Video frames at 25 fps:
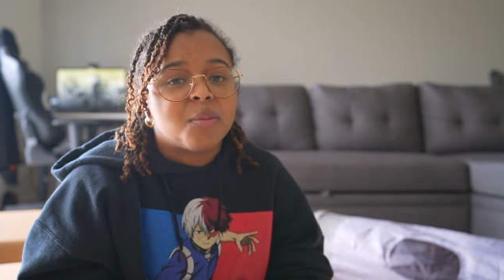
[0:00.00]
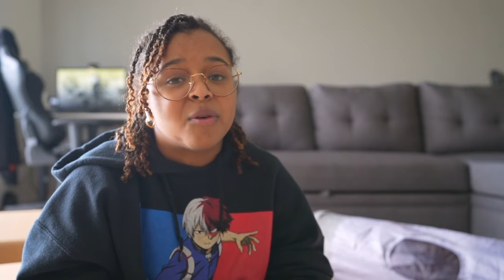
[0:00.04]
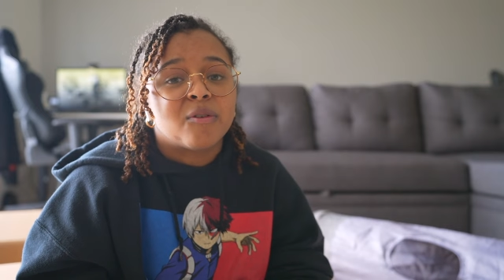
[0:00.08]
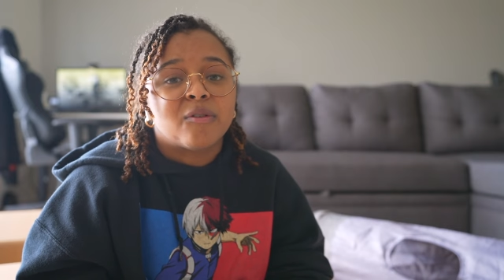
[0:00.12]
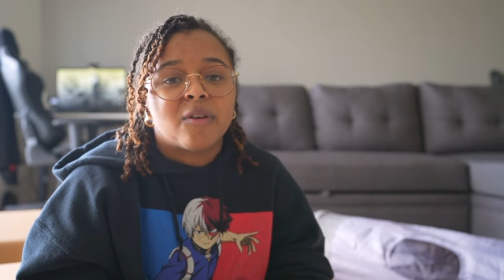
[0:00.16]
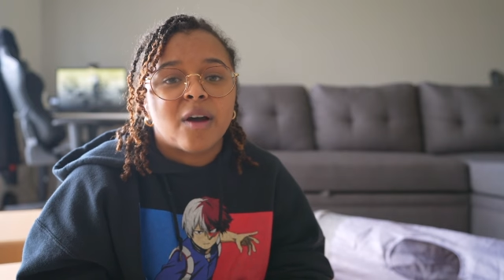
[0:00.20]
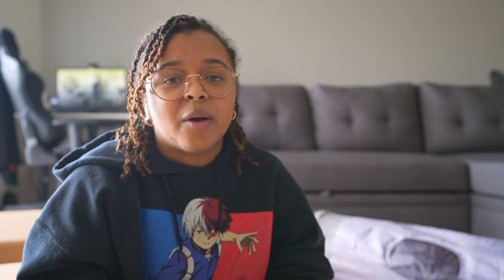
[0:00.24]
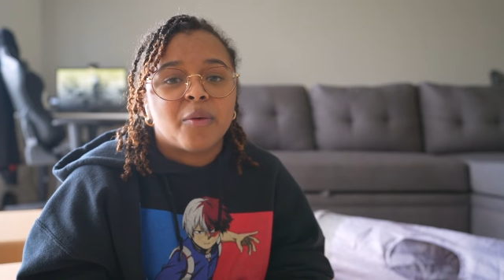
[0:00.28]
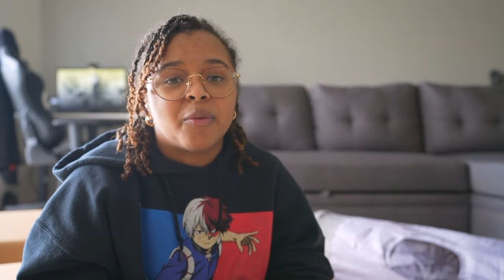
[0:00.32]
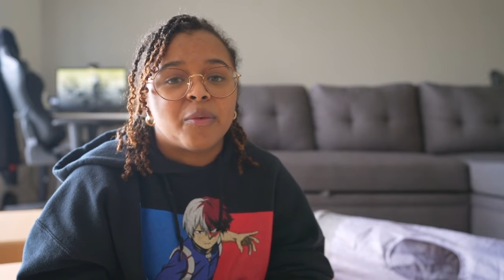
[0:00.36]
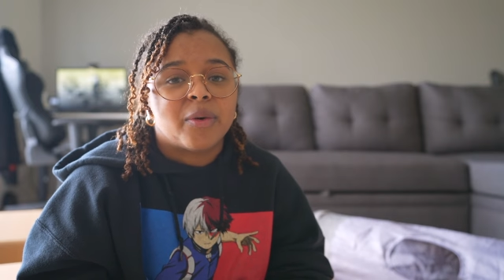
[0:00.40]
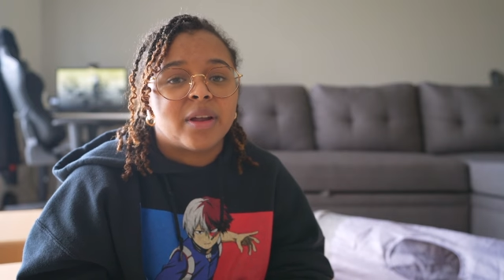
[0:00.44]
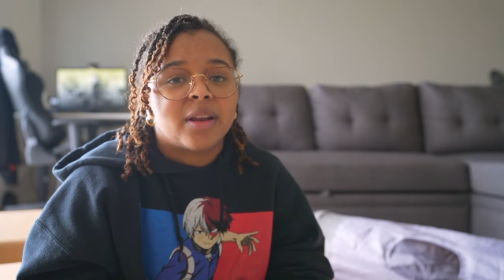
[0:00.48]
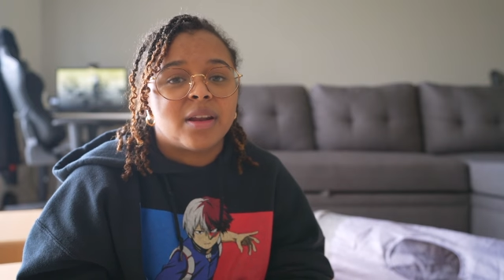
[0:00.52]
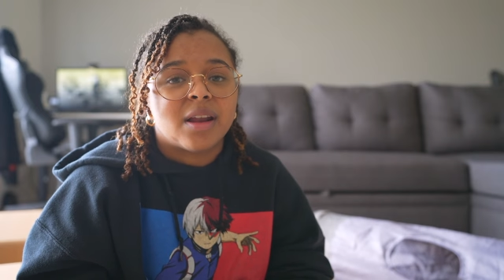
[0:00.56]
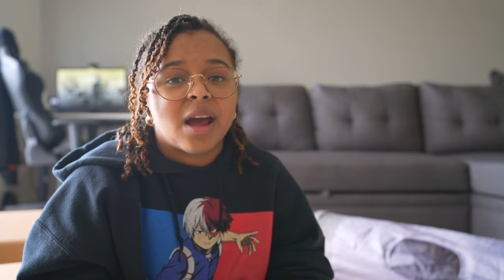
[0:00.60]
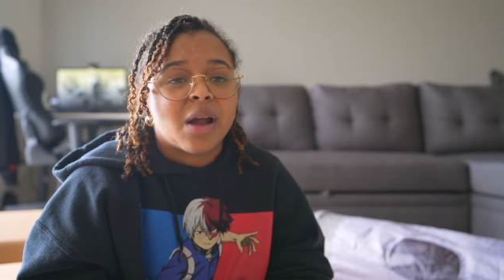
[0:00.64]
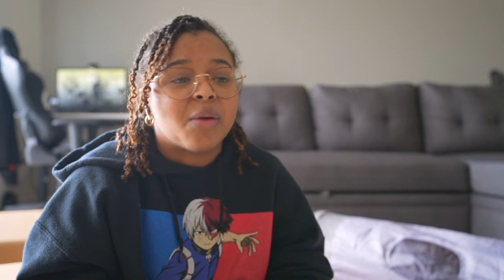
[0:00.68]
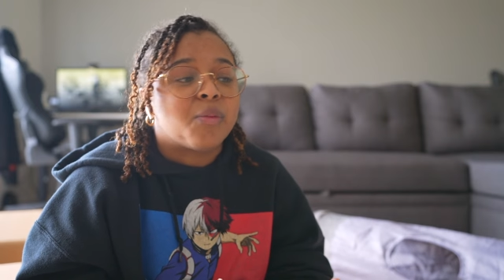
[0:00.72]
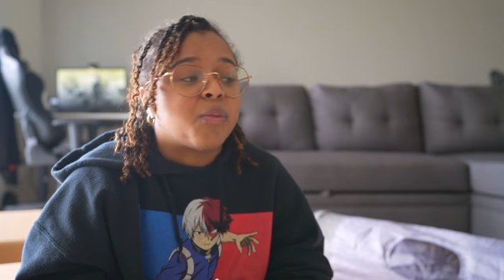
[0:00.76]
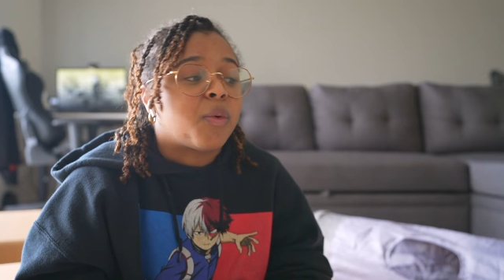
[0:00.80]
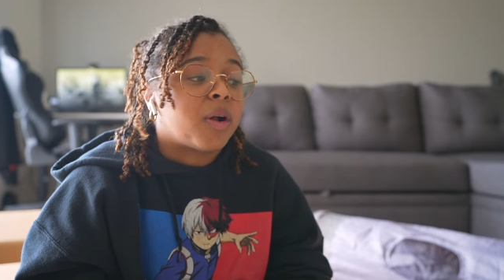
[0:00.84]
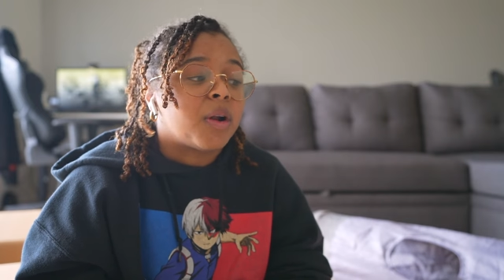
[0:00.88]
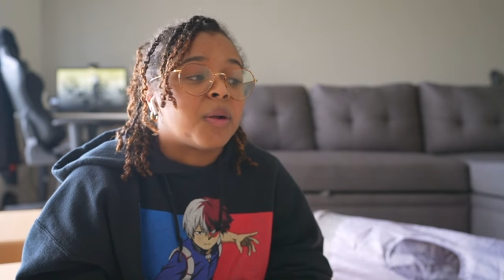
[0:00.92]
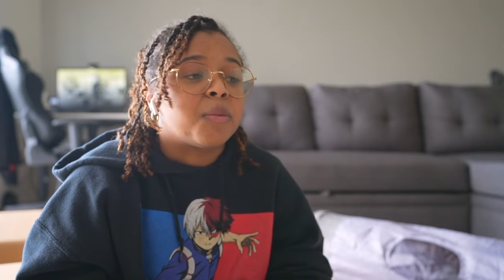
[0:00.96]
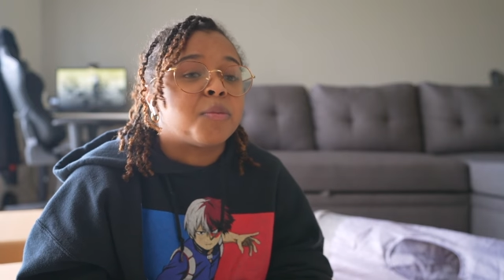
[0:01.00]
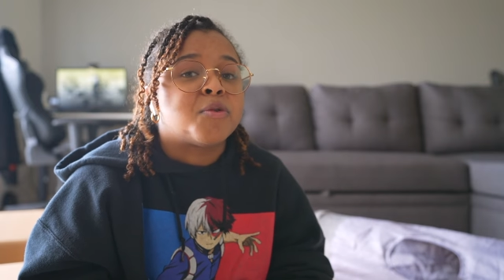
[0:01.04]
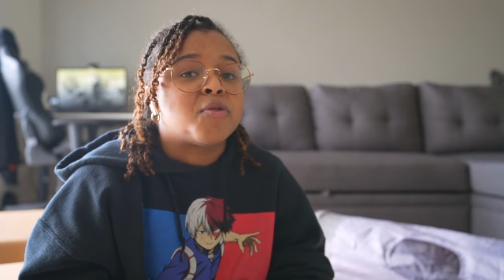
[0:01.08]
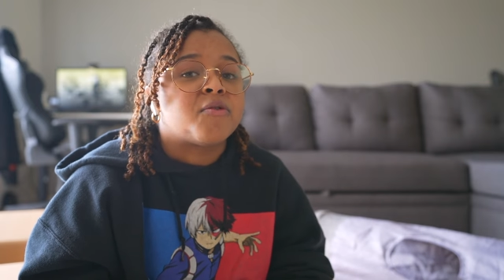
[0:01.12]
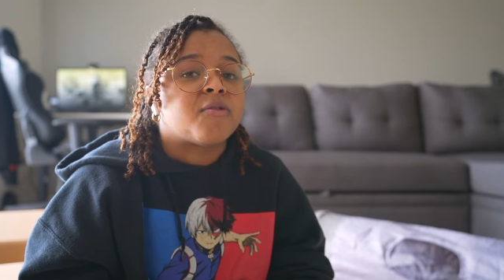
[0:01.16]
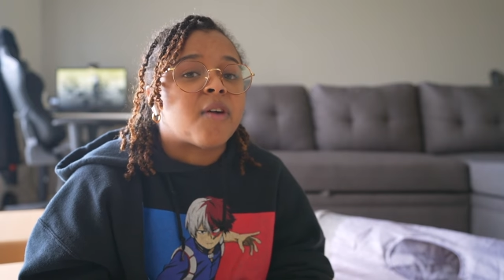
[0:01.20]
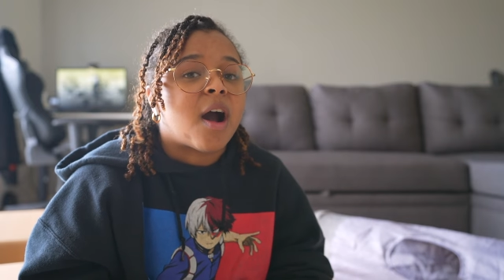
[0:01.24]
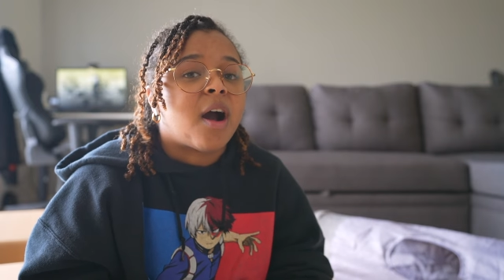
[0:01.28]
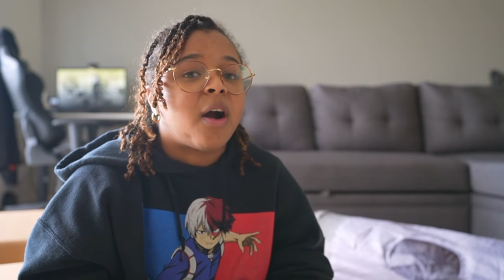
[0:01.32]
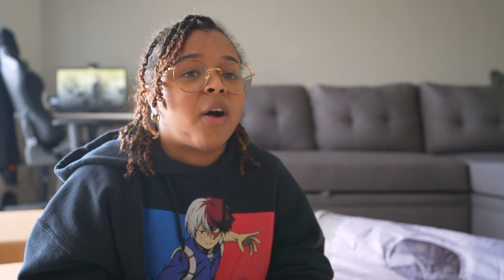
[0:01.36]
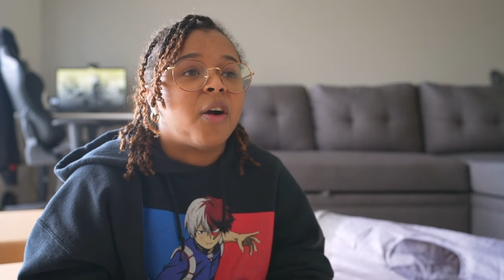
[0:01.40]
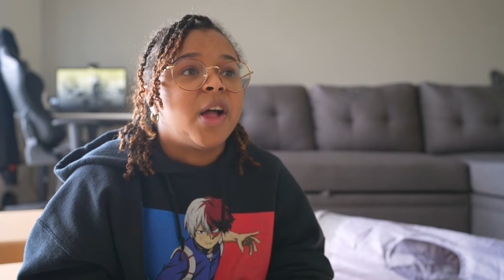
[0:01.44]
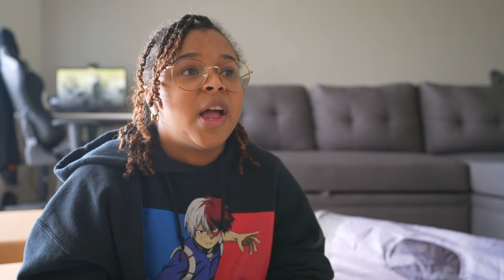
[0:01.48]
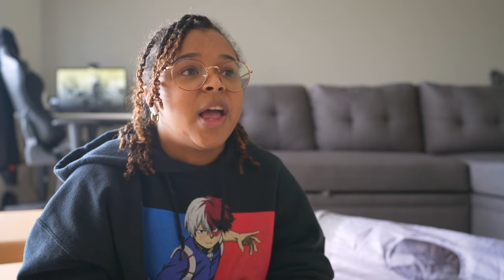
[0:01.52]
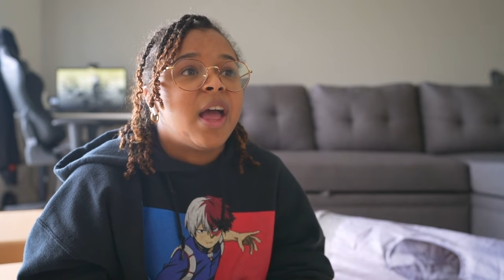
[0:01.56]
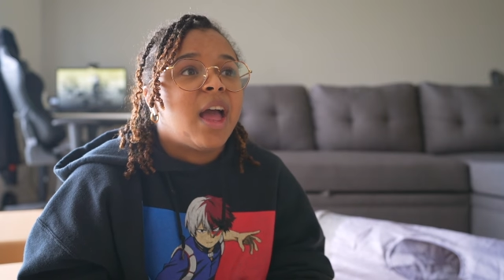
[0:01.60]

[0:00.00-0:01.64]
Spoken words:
move out when I want to move out